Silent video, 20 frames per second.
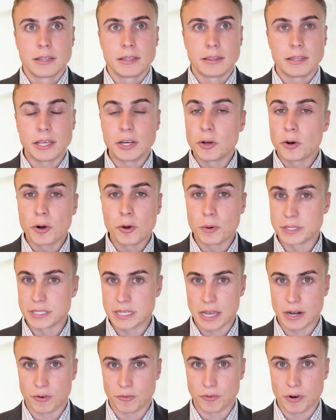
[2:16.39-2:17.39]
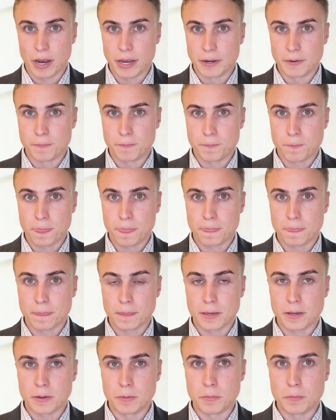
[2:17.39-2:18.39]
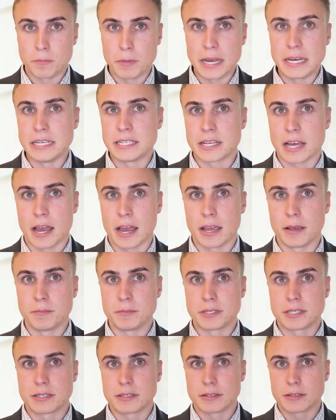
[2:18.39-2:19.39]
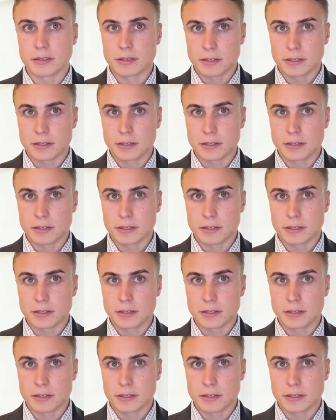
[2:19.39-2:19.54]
they don't always get it right. Many times,